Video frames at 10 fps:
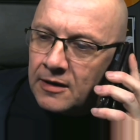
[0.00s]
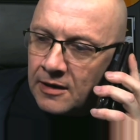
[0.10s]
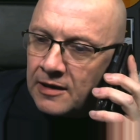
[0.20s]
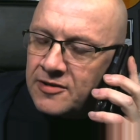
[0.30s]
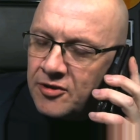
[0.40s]

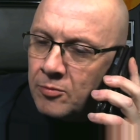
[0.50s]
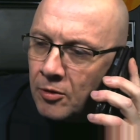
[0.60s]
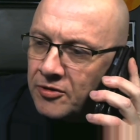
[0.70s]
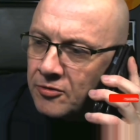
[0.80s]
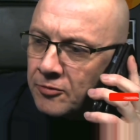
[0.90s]
unless you
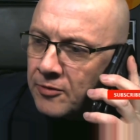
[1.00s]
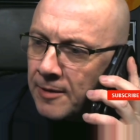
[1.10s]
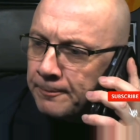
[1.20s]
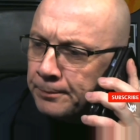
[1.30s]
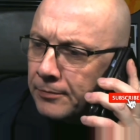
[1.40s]
want
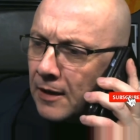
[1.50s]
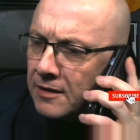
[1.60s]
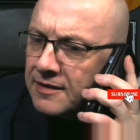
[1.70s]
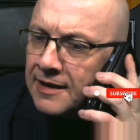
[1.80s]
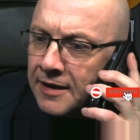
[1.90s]
your
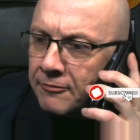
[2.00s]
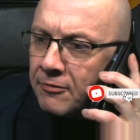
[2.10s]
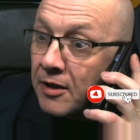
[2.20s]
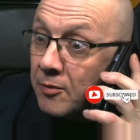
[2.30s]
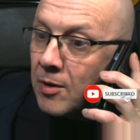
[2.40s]
gear
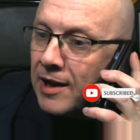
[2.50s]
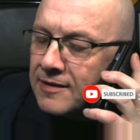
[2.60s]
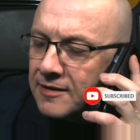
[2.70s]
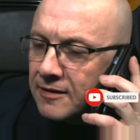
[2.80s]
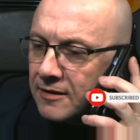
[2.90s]
rather
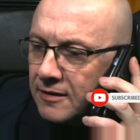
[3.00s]
wet.